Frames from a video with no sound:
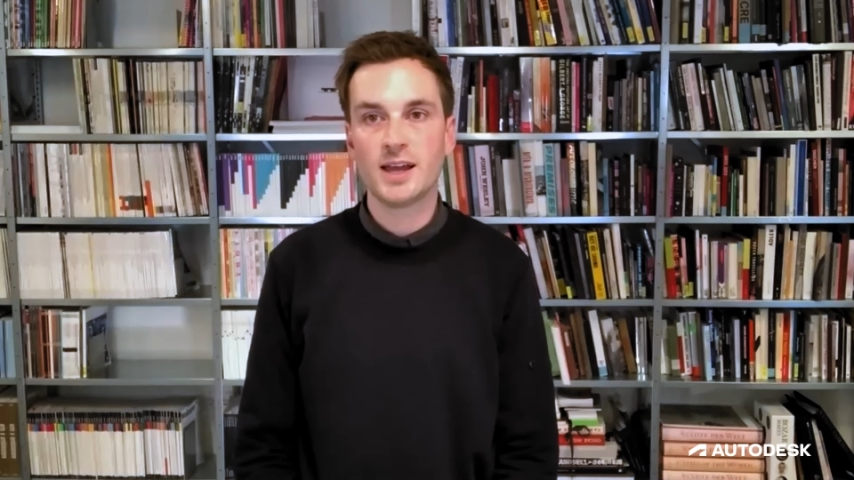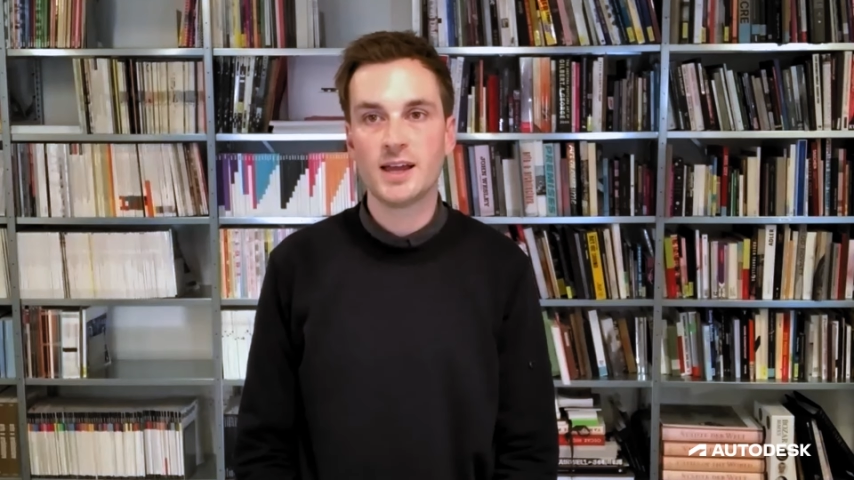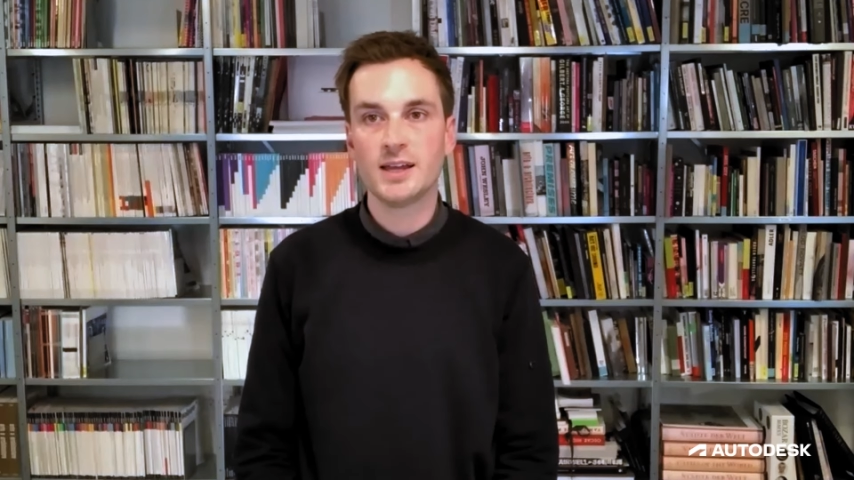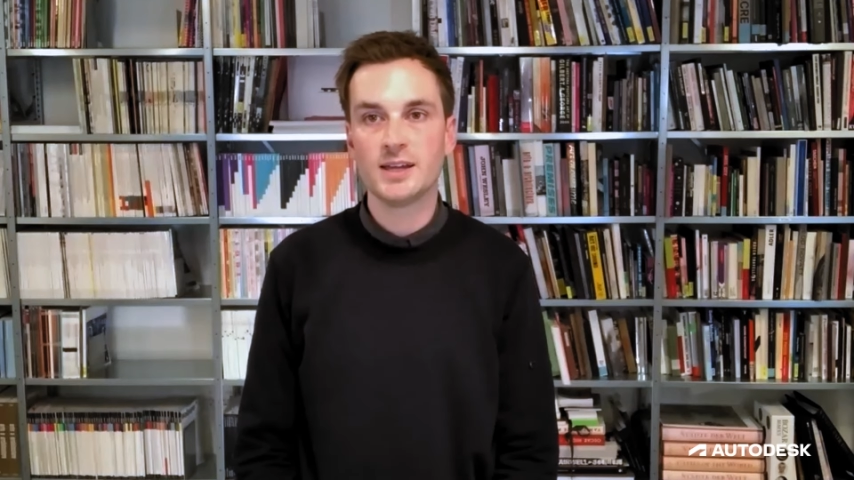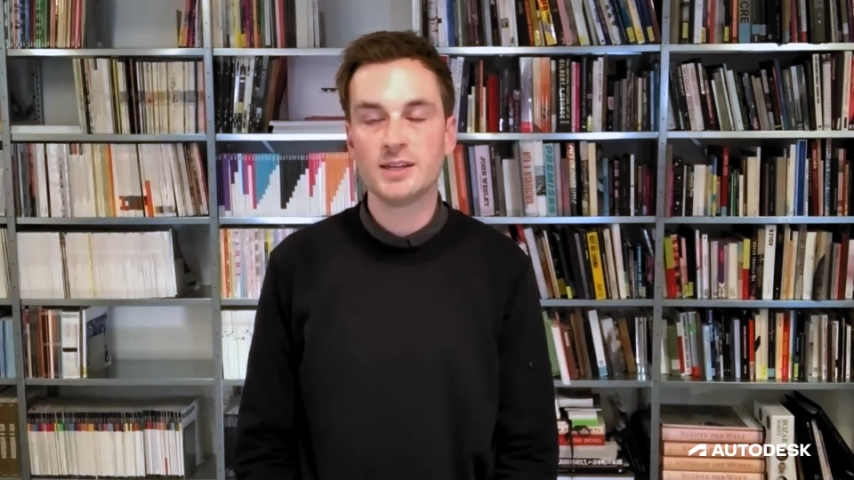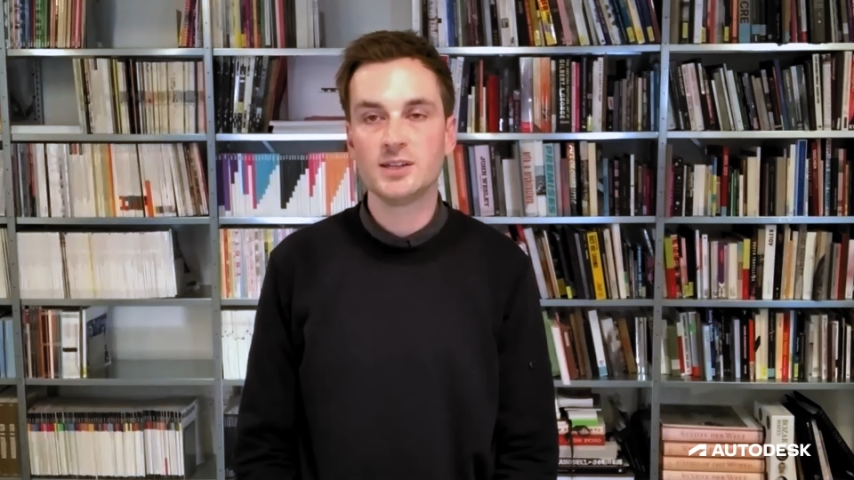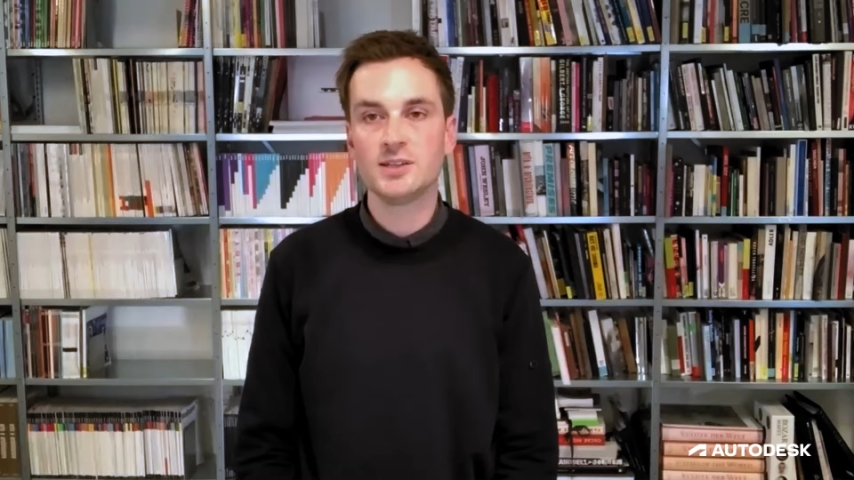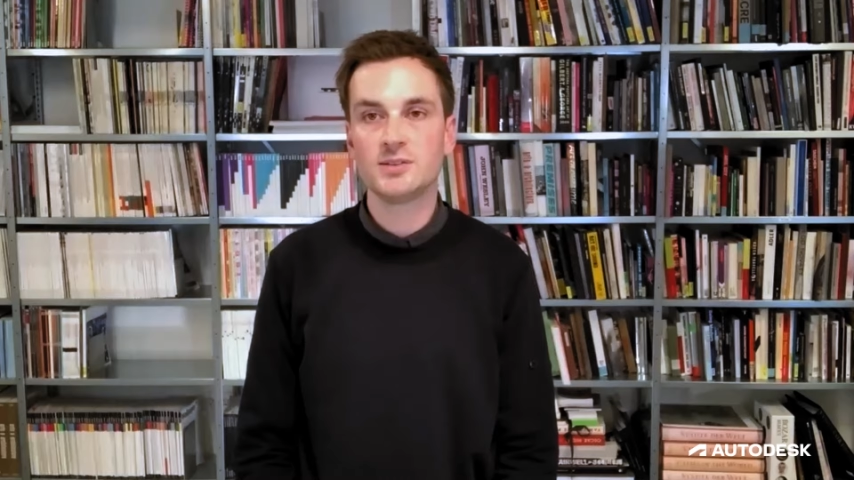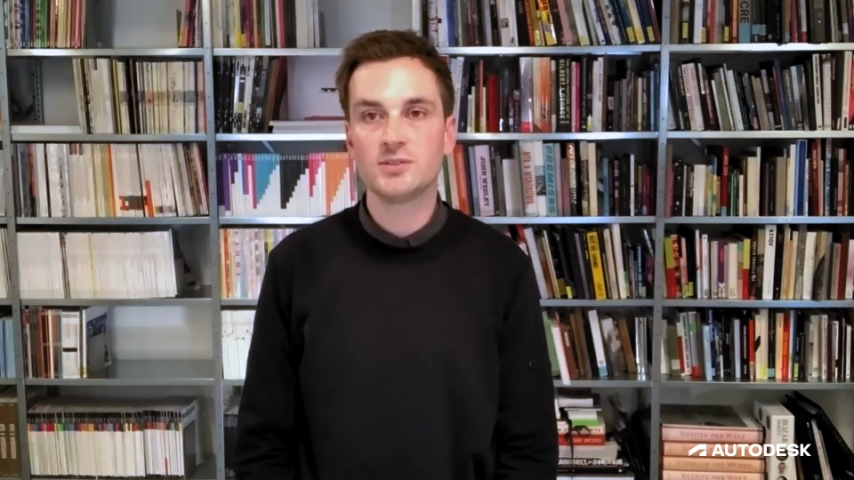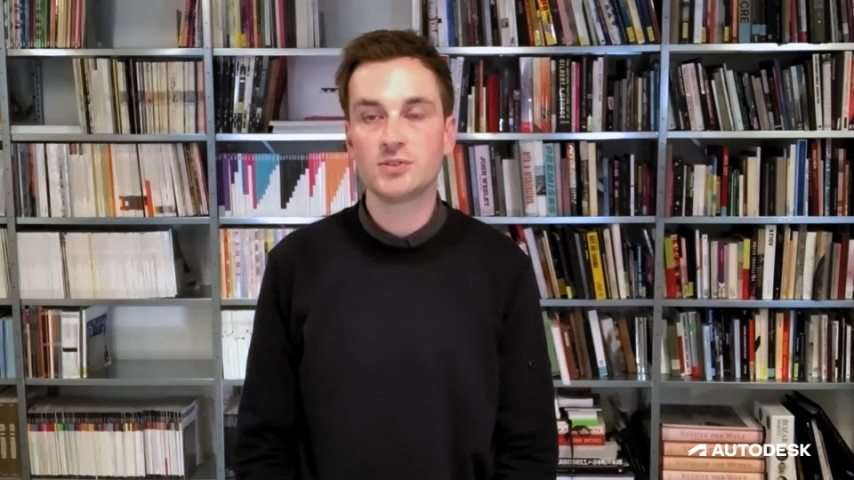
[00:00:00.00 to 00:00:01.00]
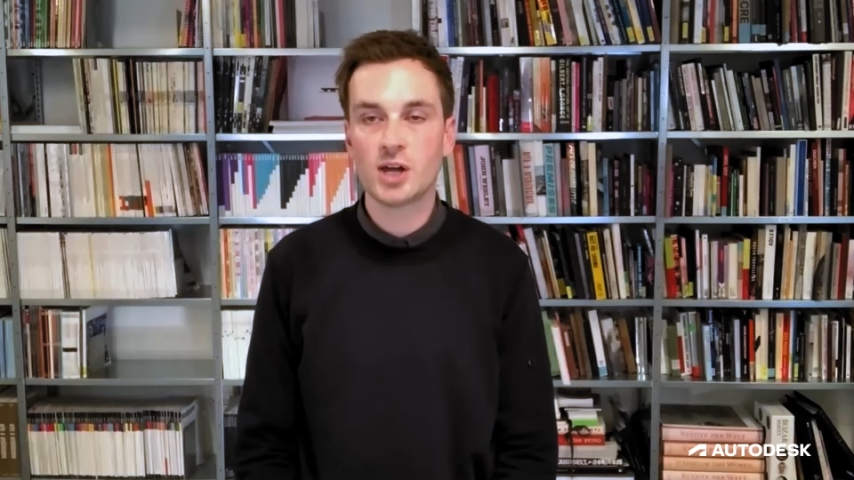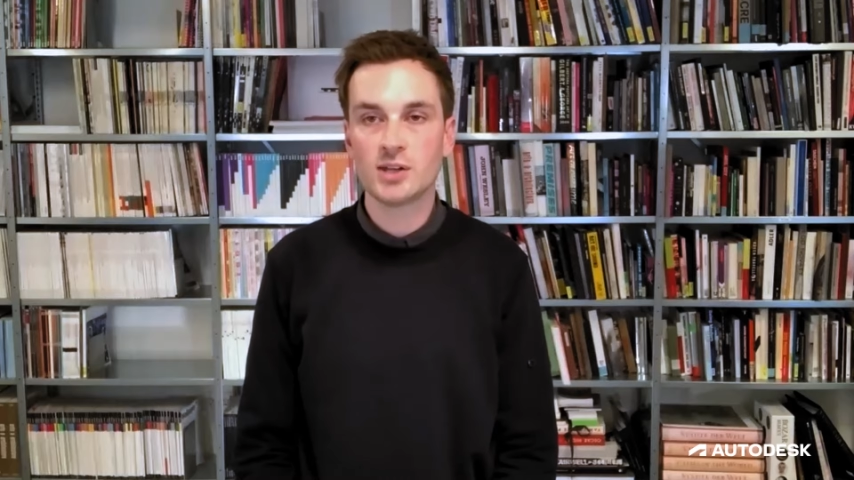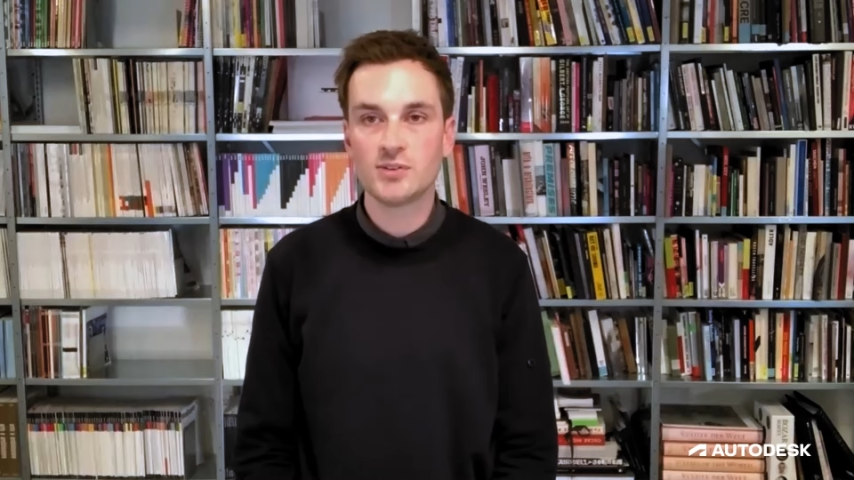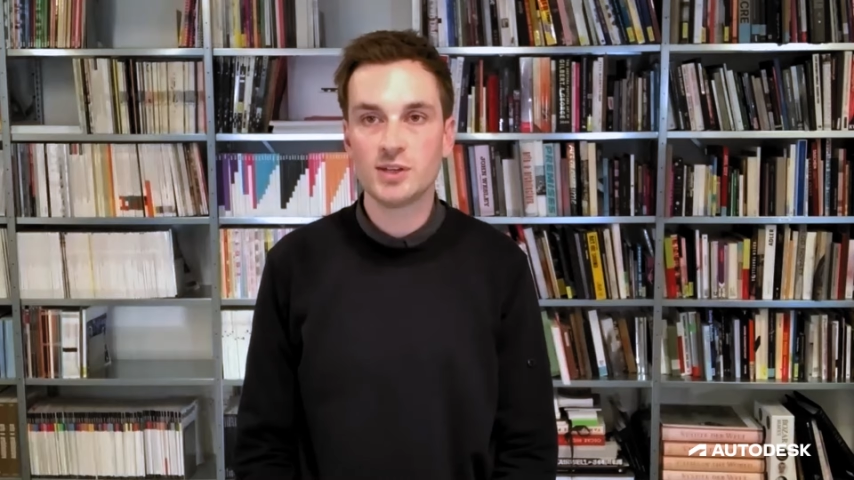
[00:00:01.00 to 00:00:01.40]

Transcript: a design